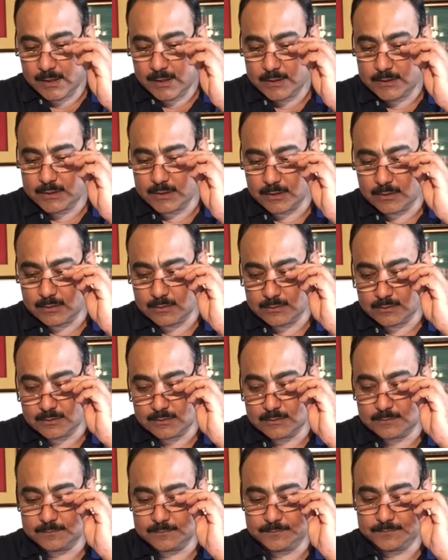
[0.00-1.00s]

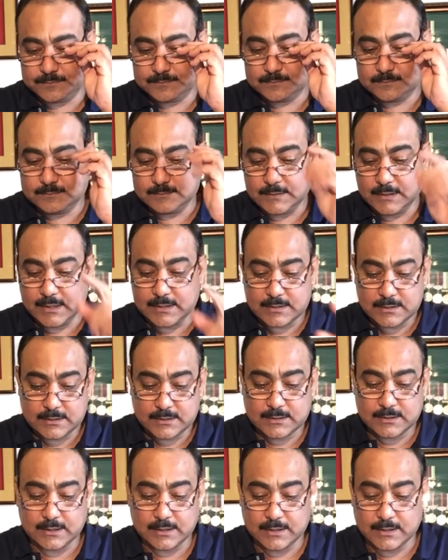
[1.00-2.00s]
So
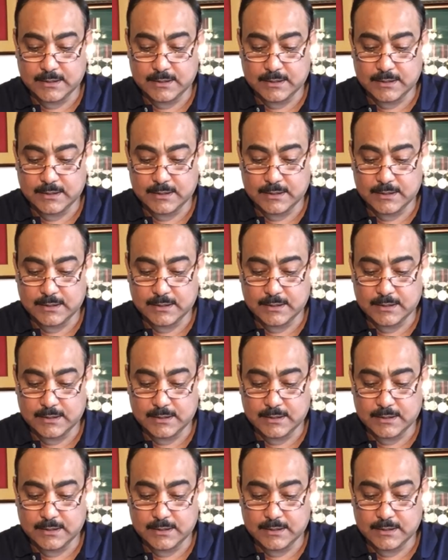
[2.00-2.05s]
this